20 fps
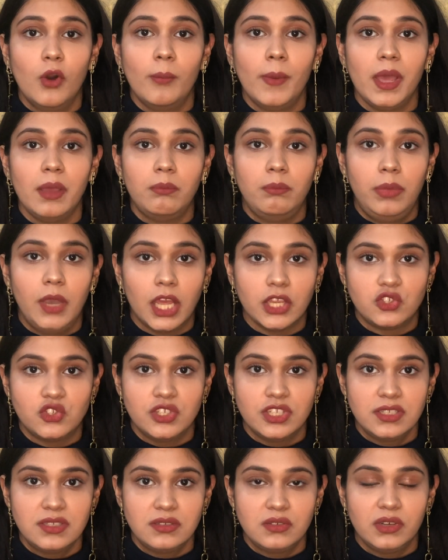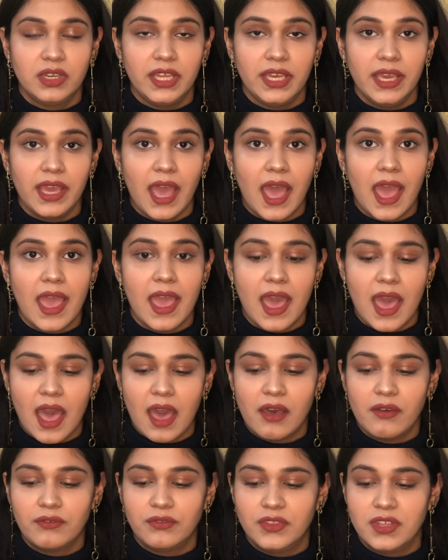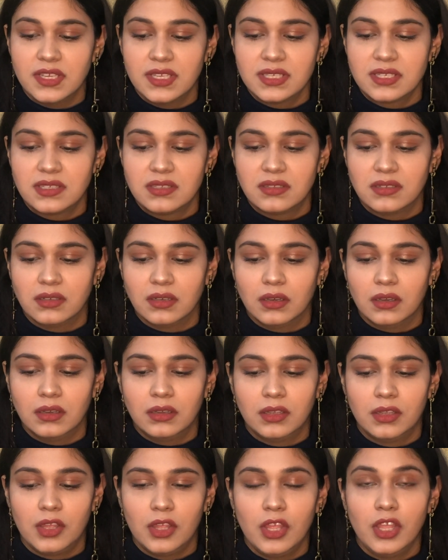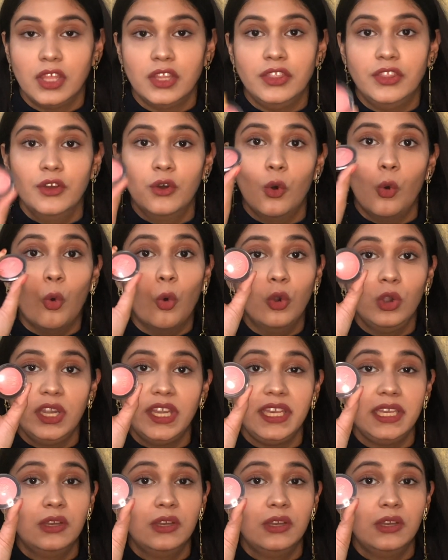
my blushes today, I have this the oldie